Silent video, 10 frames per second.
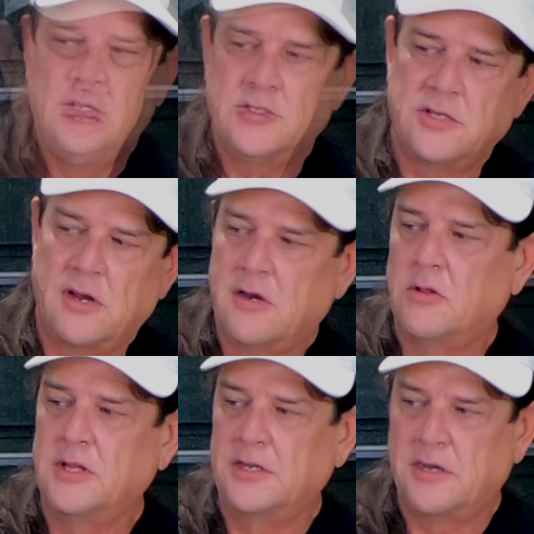So not
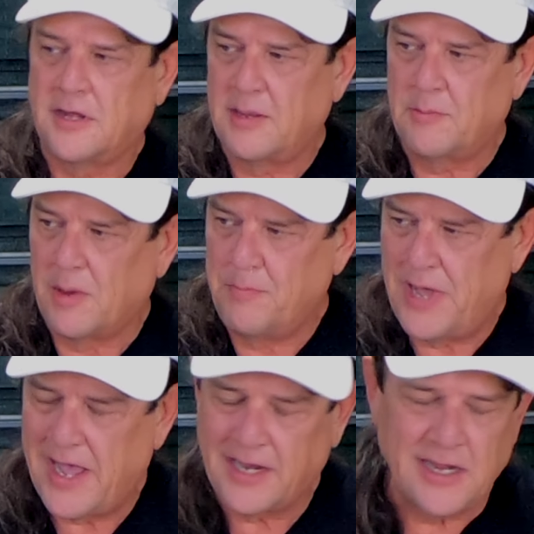only did I get my
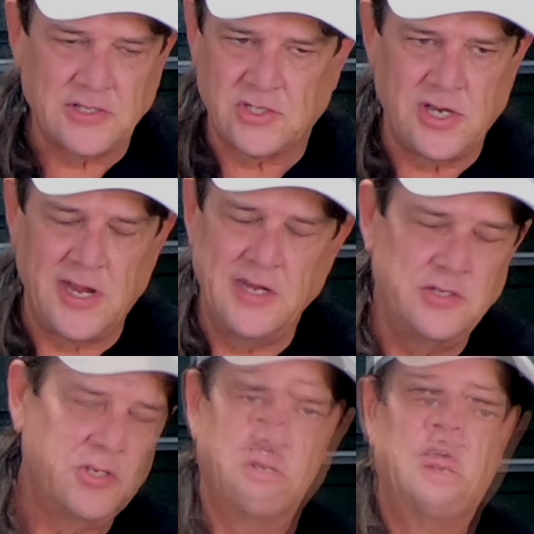bag
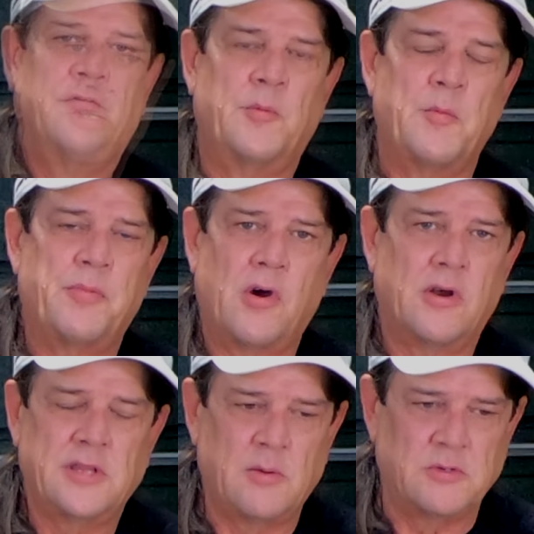exchanged from a
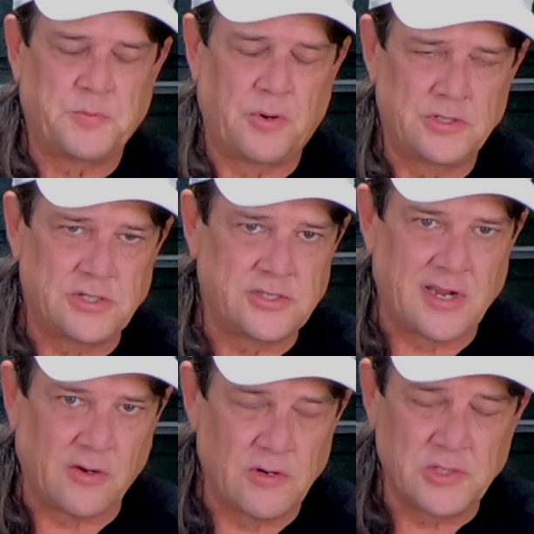part that was purchased
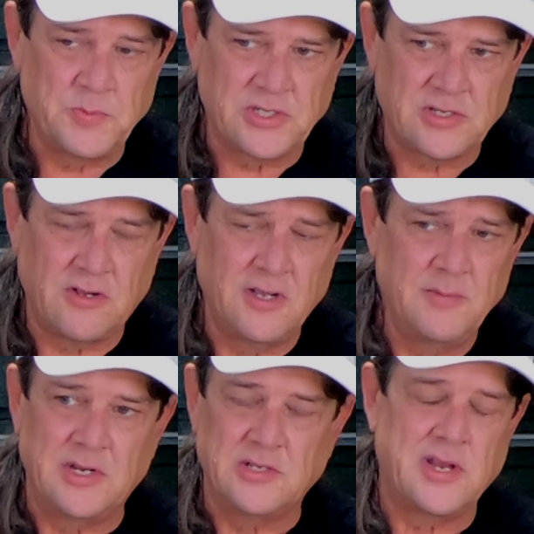at Christmas
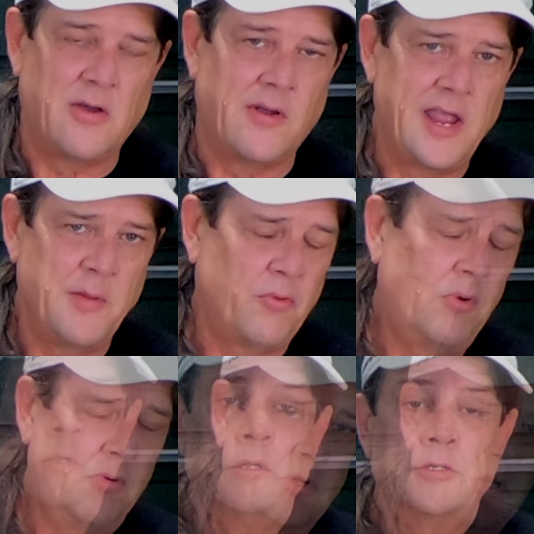time, it is now
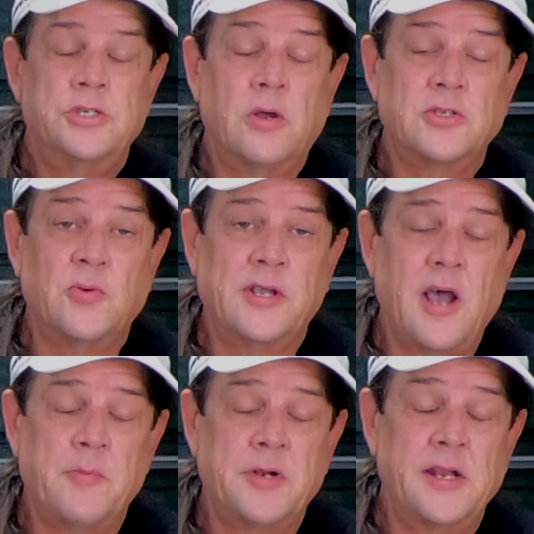April. She also
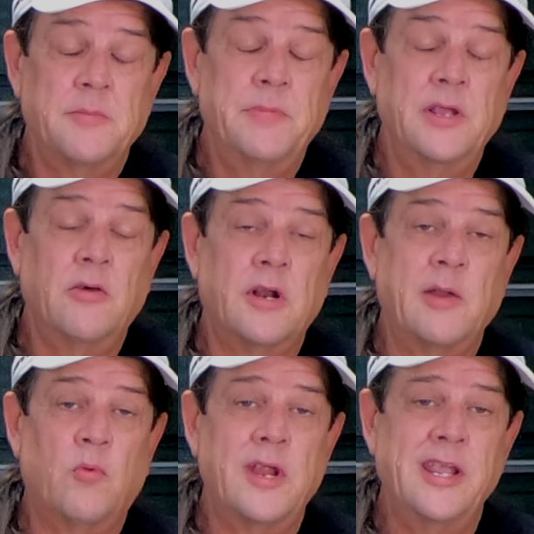accommodated me on
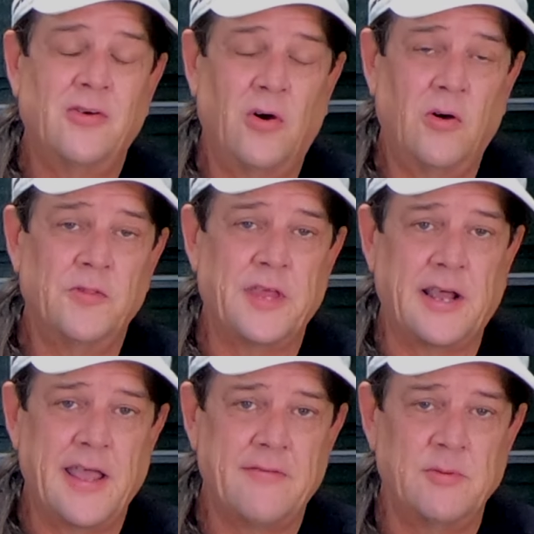a recall that
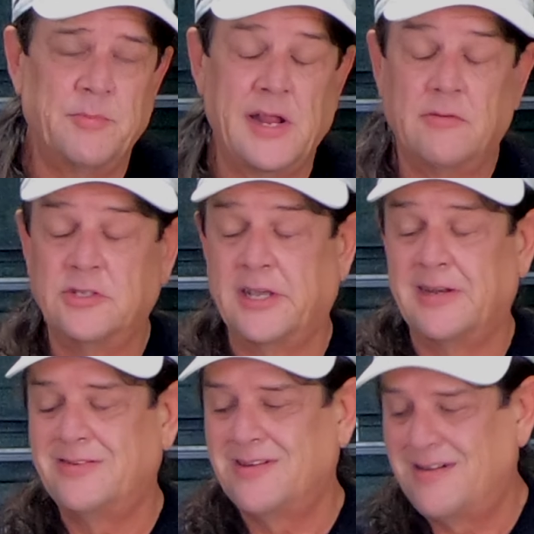I haven't been able to
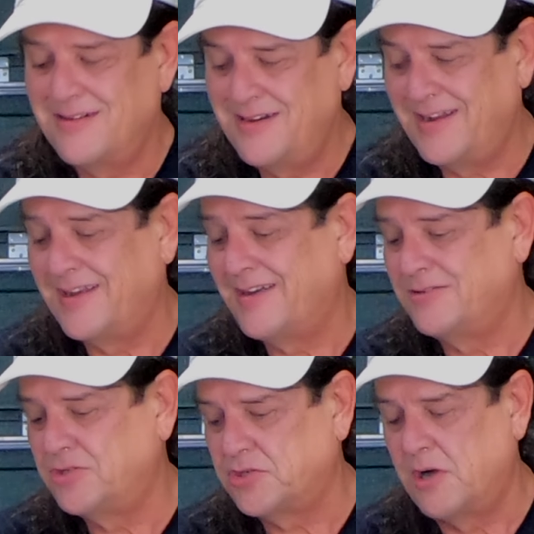get done
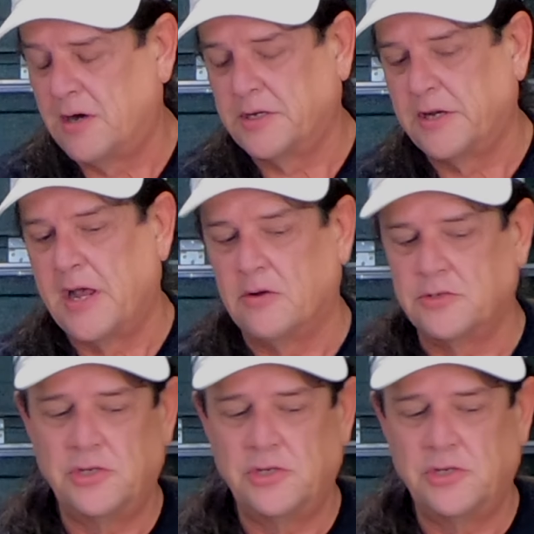and just knocked it out.